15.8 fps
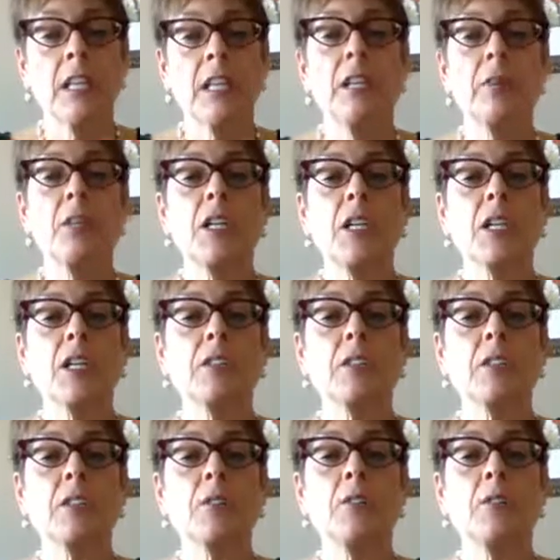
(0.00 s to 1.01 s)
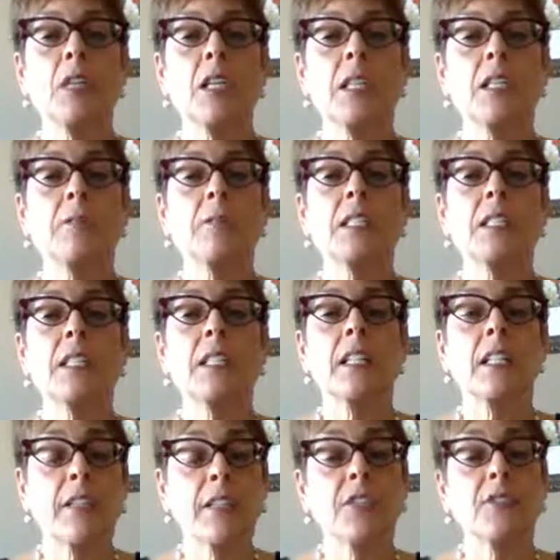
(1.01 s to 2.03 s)
and we also see
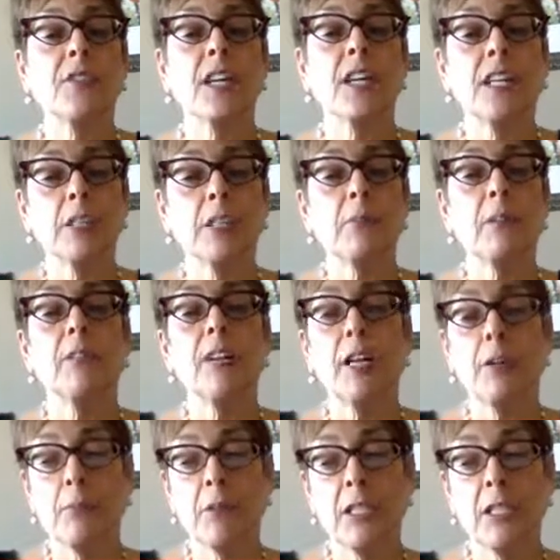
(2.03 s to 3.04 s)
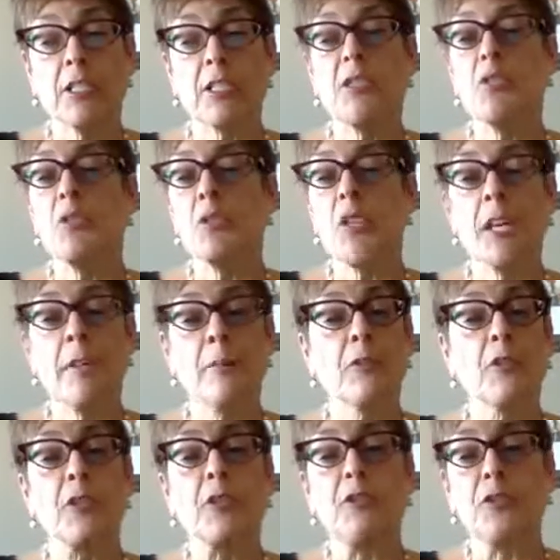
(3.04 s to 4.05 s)
a large volume of outpatients who come
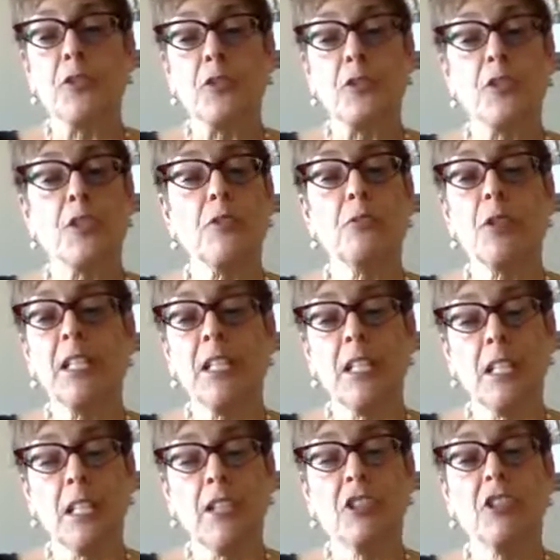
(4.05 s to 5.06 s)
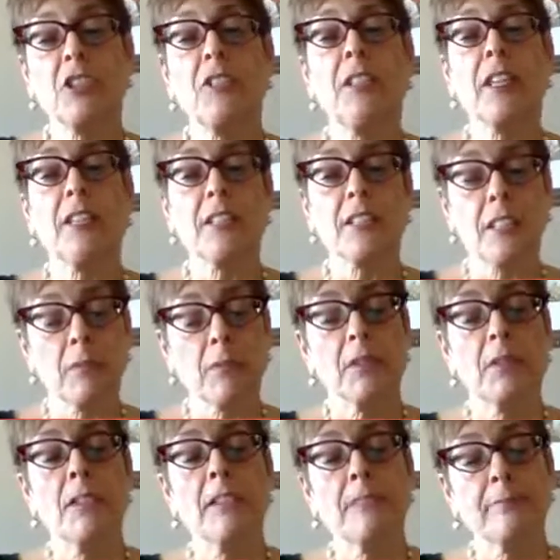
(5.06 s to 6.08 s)
for infusion, radiation, that type of thing.